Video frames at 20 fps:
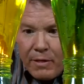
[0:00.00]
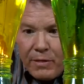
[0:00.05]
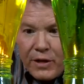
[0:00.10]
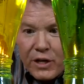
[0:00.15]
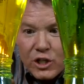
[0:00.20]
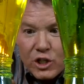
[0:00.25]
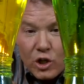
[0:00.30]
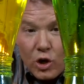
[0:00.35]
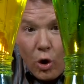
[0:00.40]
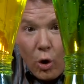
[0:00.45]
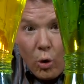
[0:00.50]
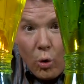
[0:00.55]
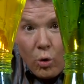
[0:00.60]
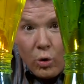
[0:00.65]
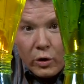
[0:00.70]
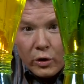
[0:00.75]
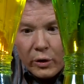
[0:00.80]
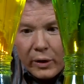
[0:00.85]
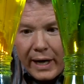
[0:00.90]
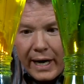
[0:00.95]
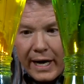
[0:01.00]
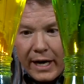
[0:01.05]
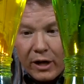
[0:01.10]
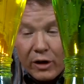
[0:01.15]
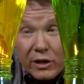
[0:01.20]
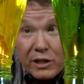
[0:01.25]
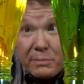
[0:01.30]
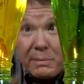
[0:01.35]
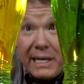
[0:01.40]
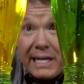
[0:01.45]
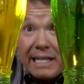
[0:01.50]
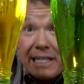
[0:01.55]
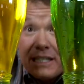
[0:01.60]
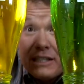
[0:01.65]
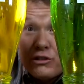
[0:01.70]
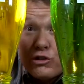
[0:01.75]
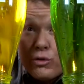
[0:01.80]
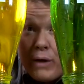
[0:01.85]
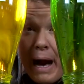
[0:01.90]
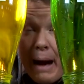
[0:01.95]
This colder air is being
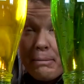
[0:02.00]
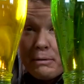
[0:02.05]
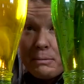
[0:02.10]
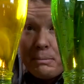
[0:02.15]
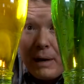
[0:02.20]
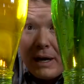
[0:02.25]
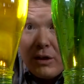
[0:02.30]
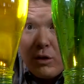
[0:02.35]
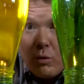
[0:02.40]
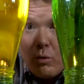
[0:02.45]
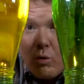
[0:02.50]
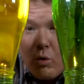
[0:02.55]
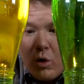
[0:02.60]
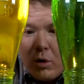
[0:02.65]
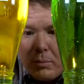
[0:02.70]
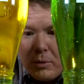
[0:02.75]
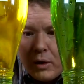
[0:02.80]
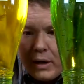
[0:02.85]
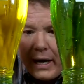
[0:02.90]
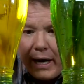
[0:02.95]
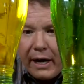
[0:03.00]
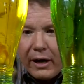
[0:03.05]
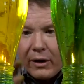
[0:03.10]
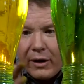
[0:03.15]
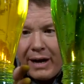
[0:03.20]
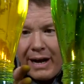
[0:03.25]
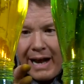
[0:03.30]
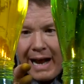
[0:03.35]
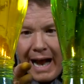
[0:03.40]
trapped by the warmer air